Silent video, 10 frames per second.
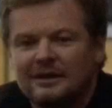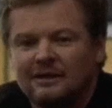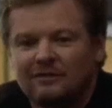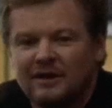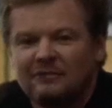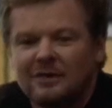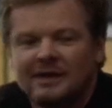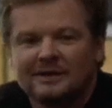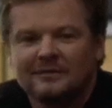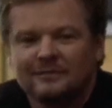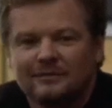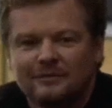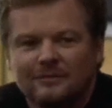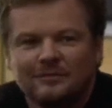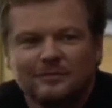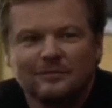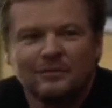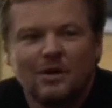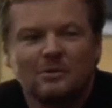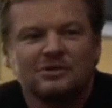prolific serial killers ever
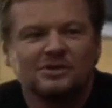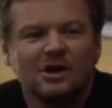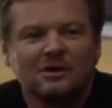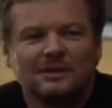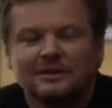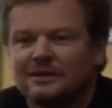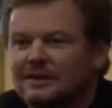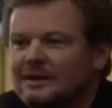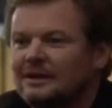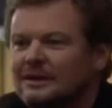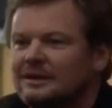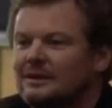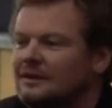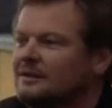to exist in American history.